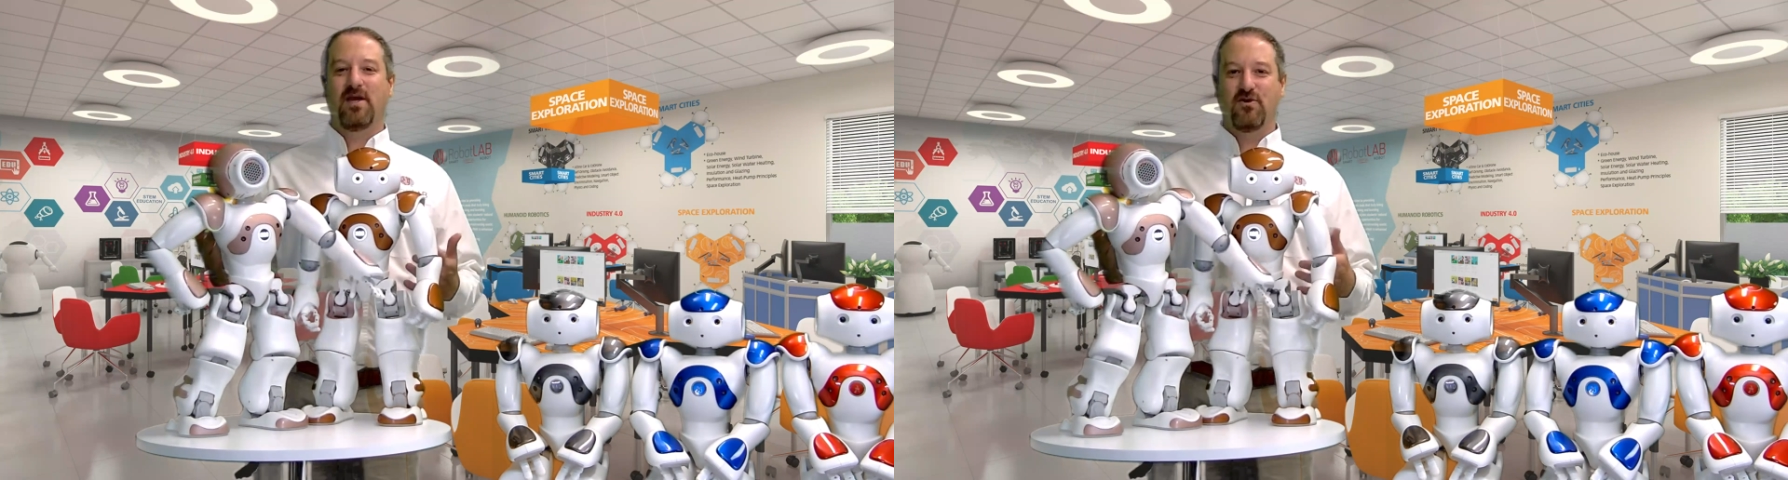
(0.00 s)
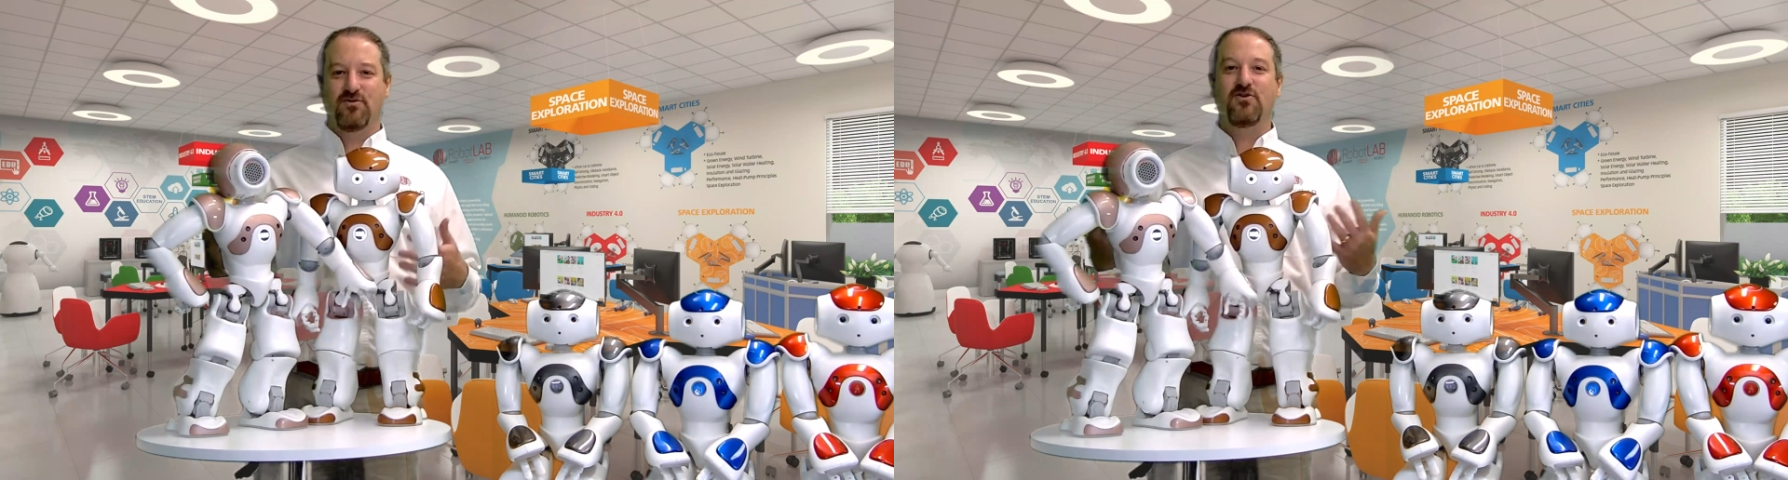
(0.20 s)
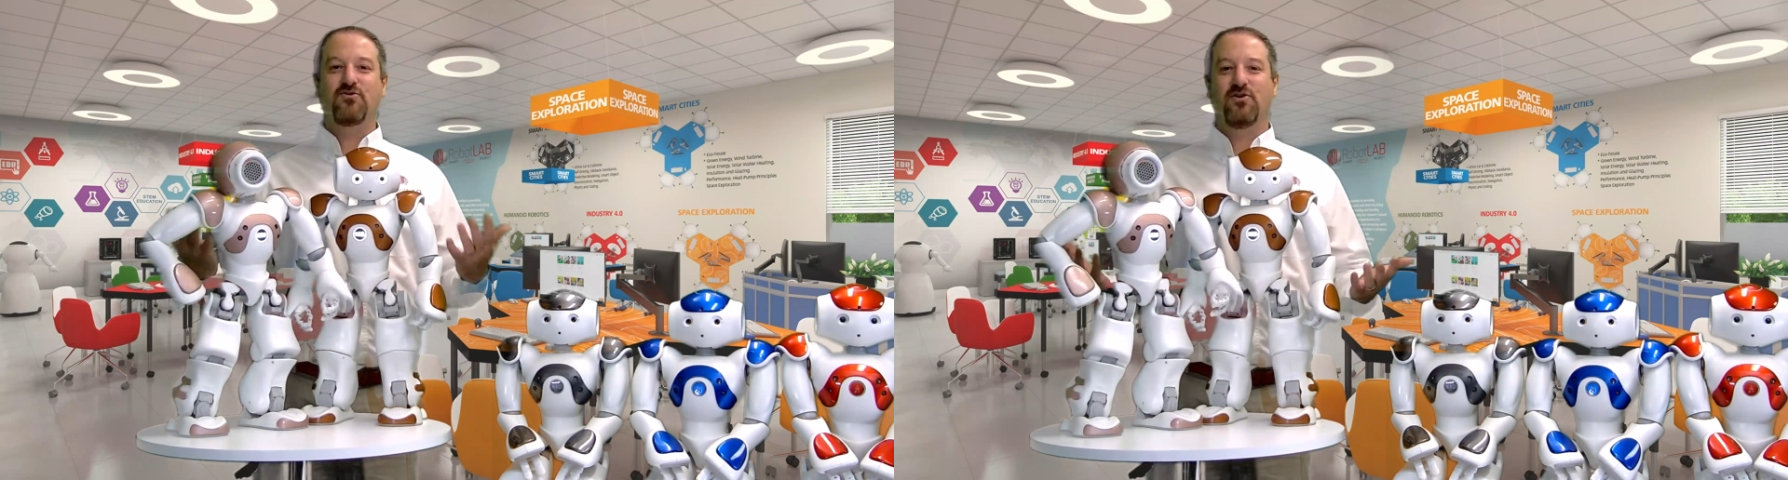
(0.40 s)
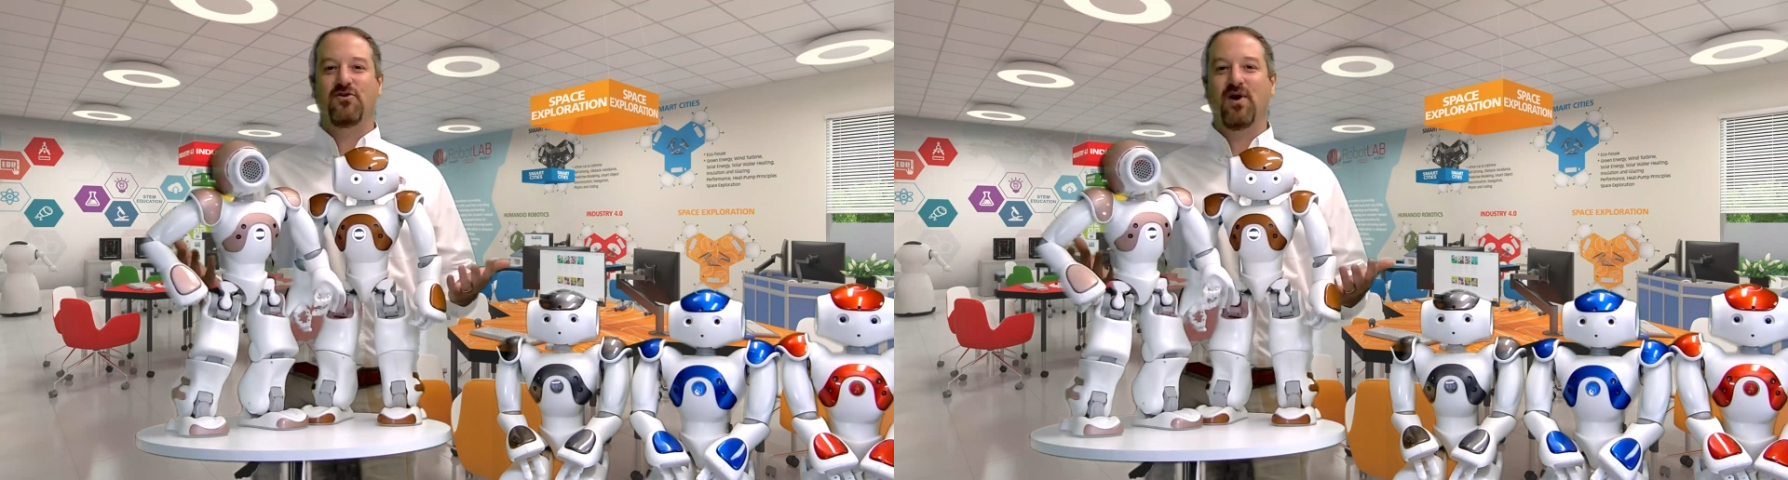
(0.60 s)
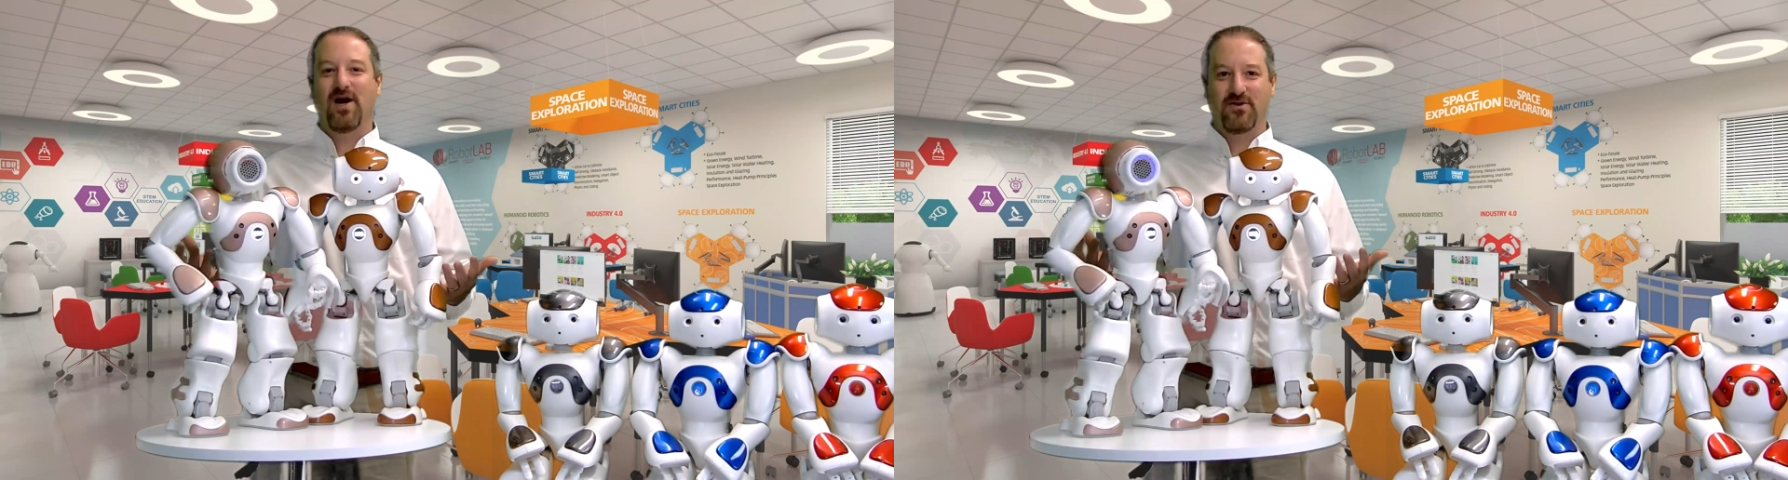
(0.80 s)
in order to
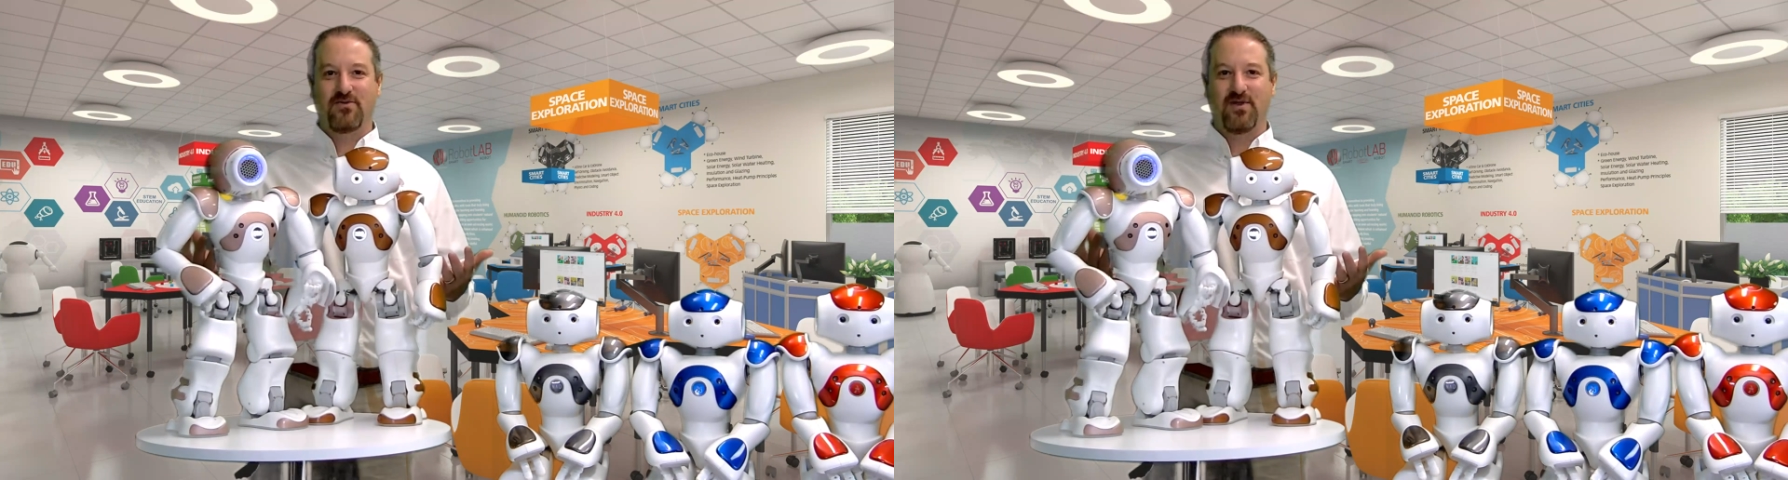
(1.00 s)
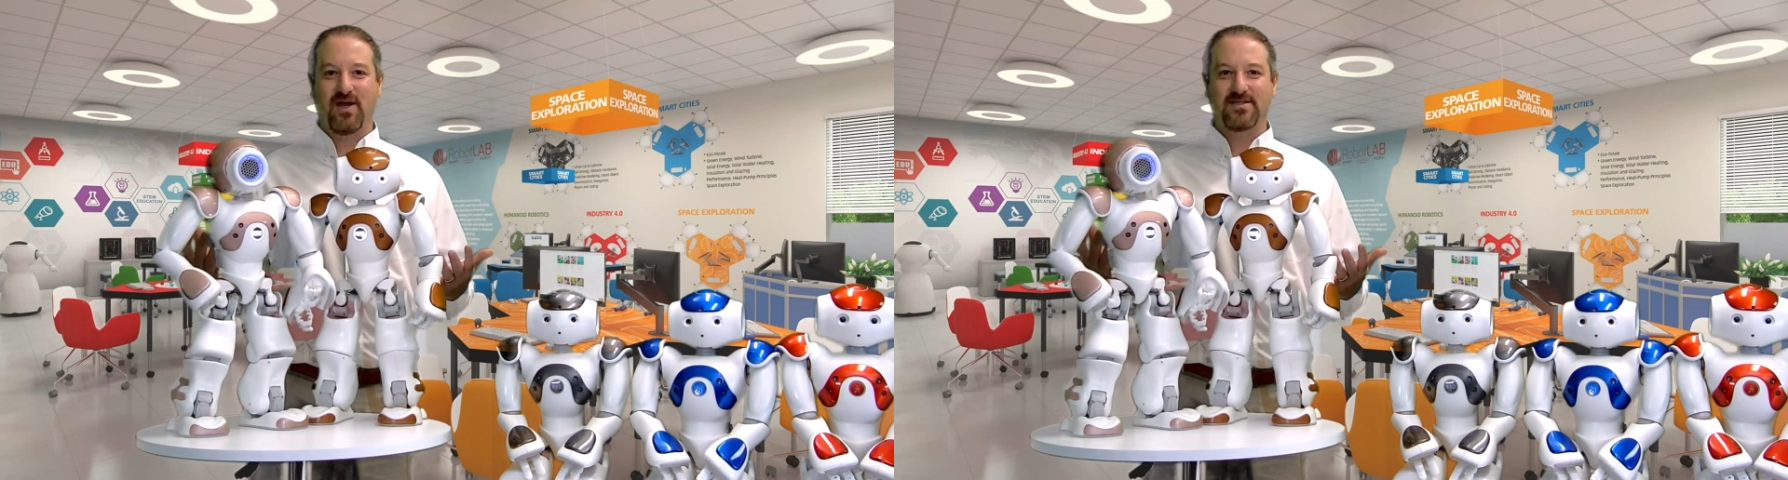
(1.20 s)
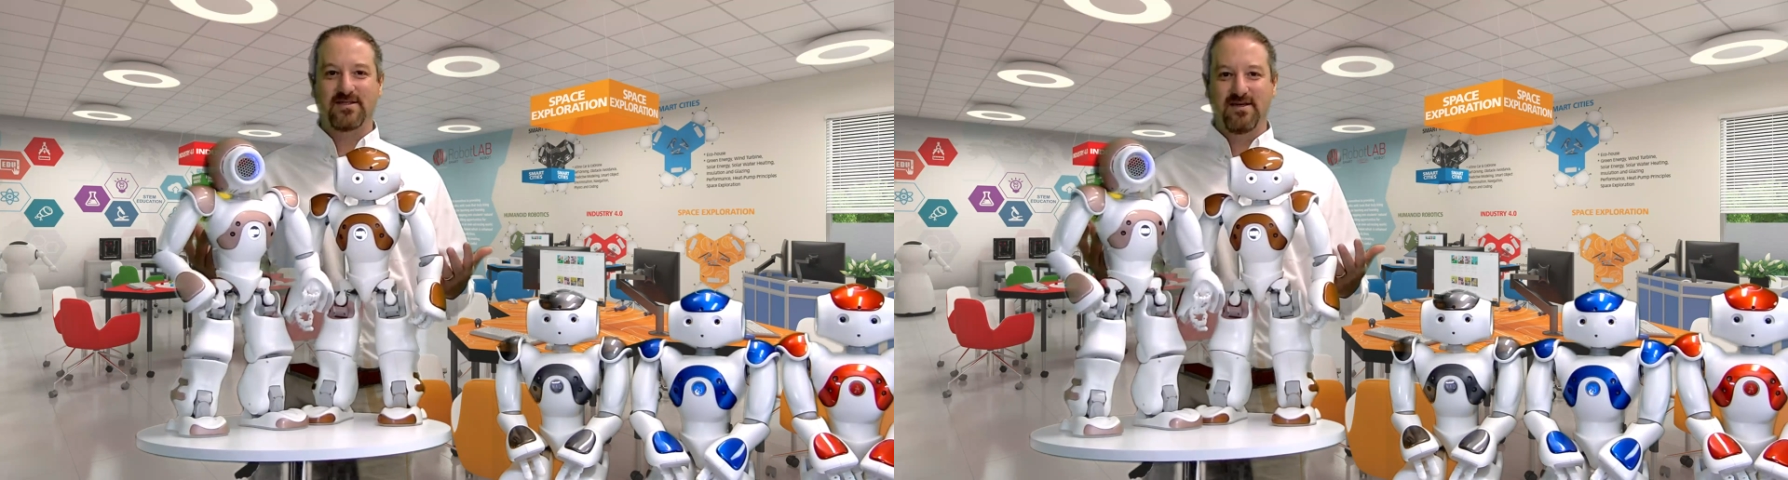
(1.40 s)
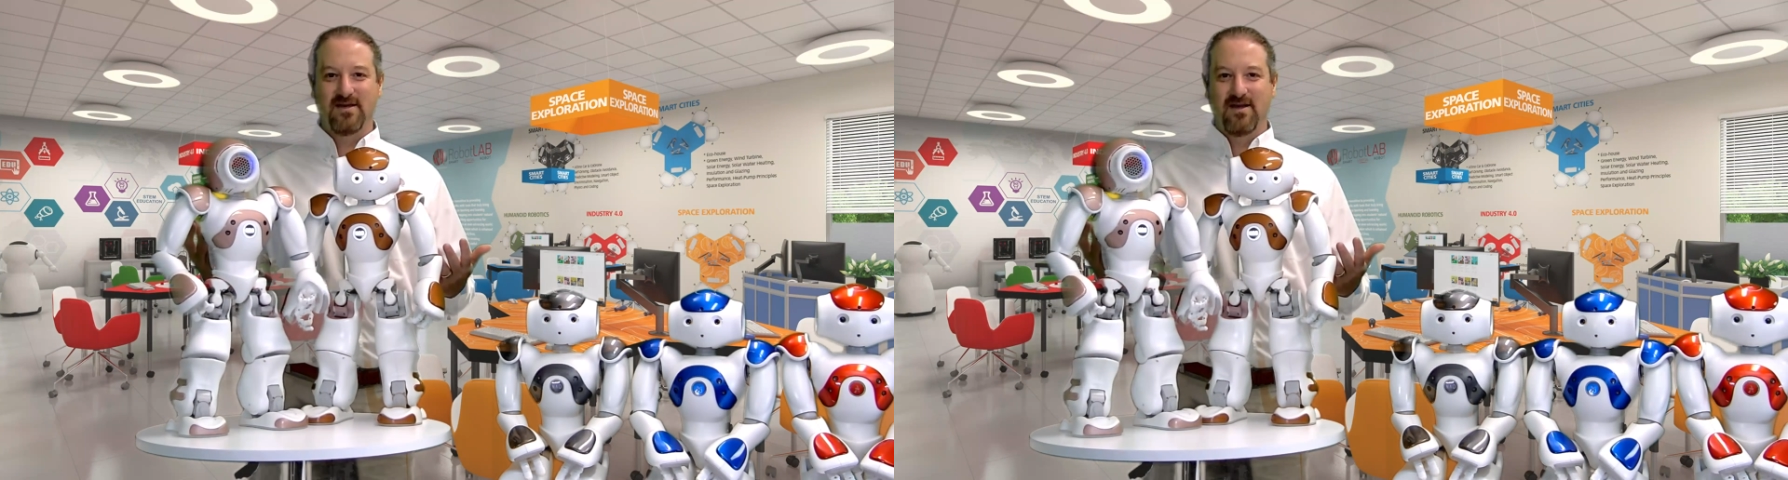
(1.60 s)
interact with us.